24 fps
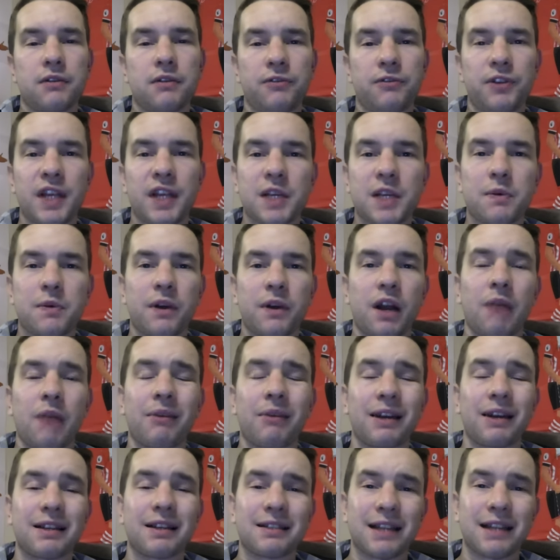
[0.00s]
So for this one,
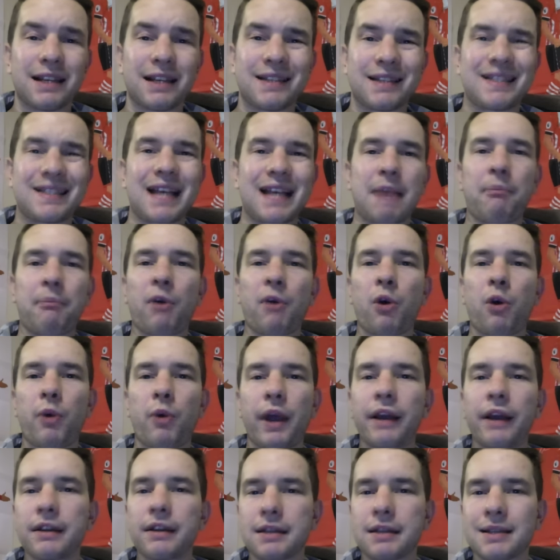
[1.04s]
I'm going to say Sam
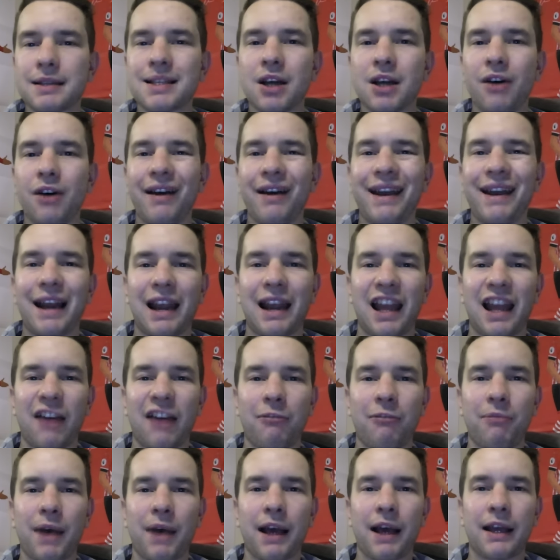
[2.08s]
McQueen to start in at
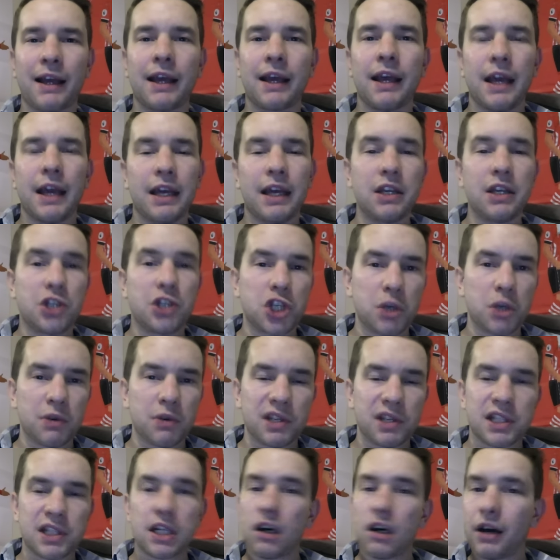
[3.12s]
left back. He's
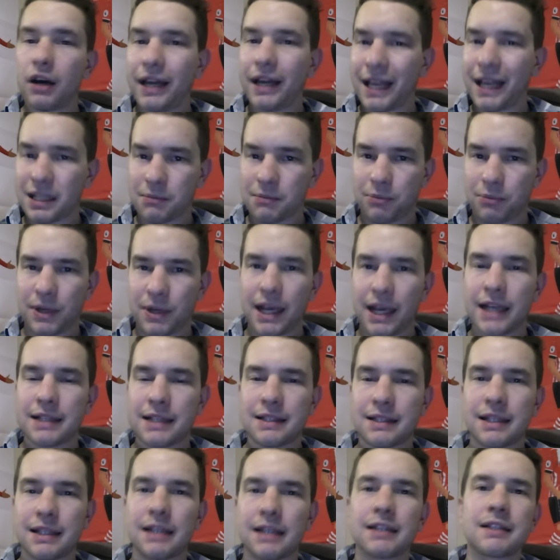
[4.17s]
due a start. He hasn't
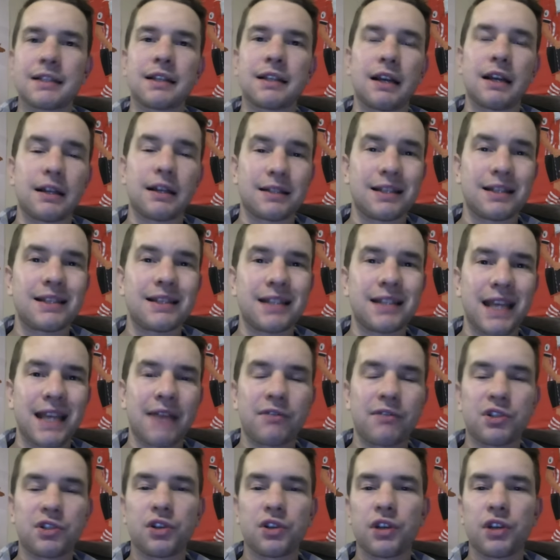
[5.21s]
played since the
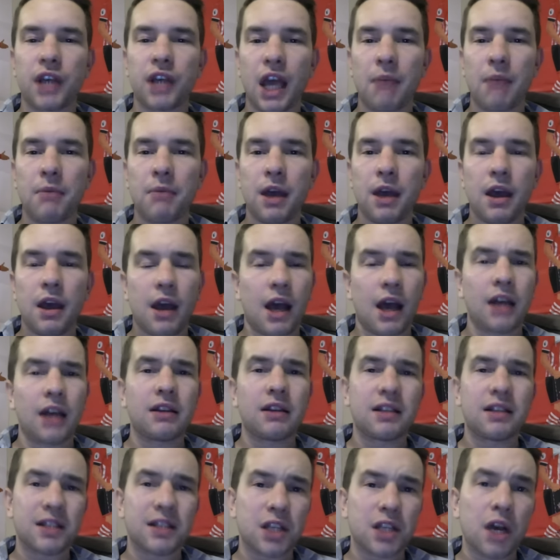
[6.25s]
Everton game
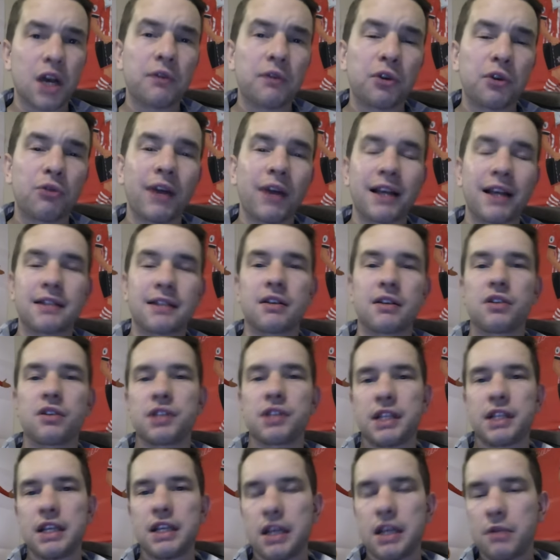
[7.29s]
and deserved a rest
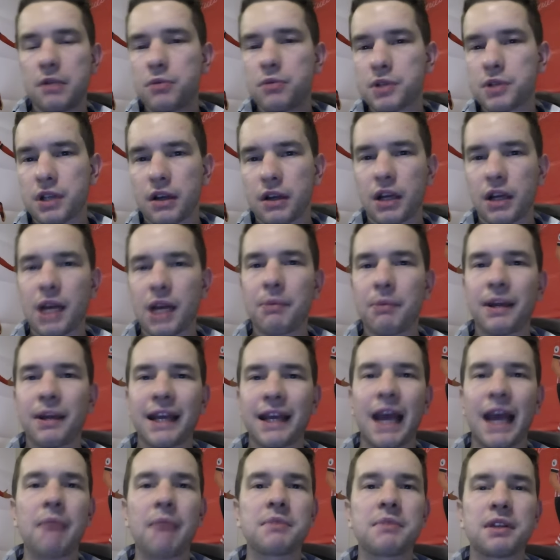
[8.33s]
because it was a couple of
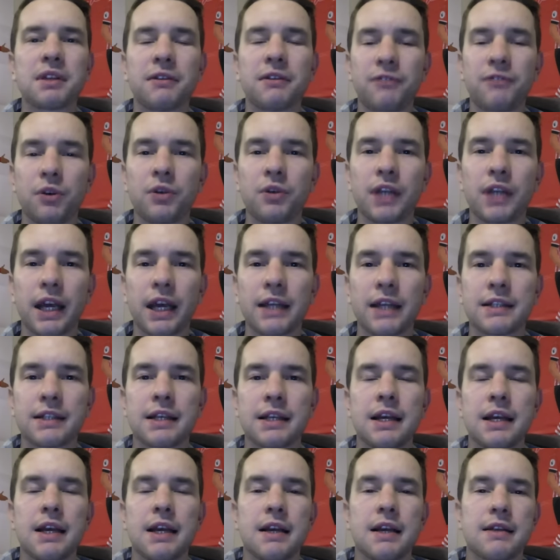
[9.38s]
games in a few
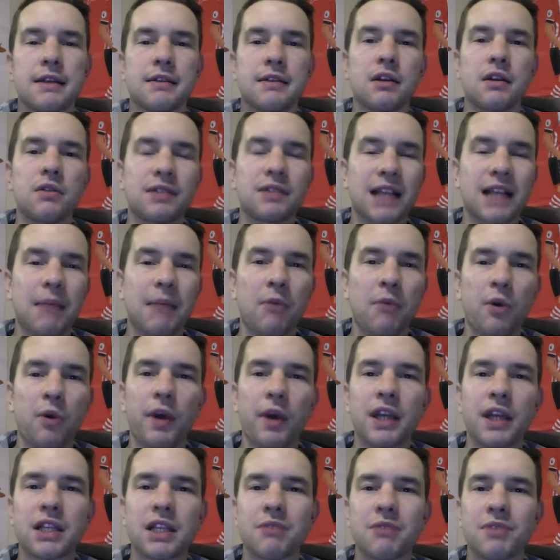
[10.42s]
days. So Sam
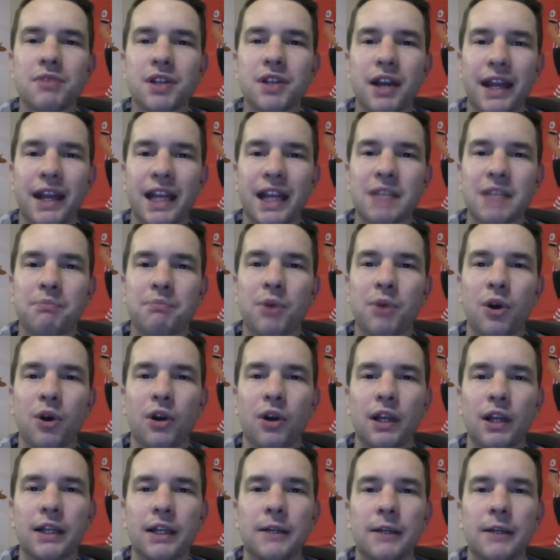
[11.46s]
McQueen to return against
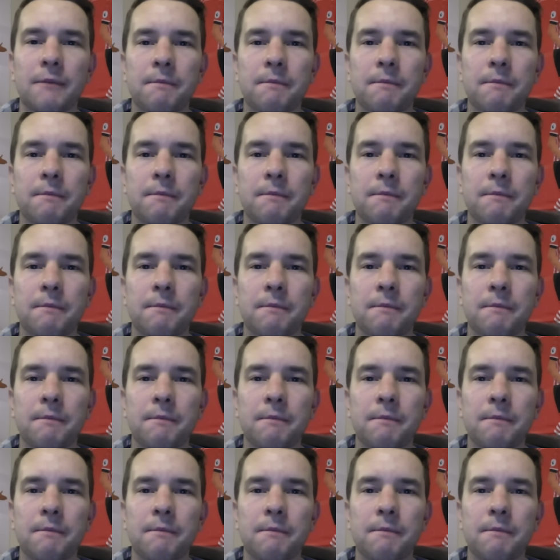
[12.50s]
Burnley.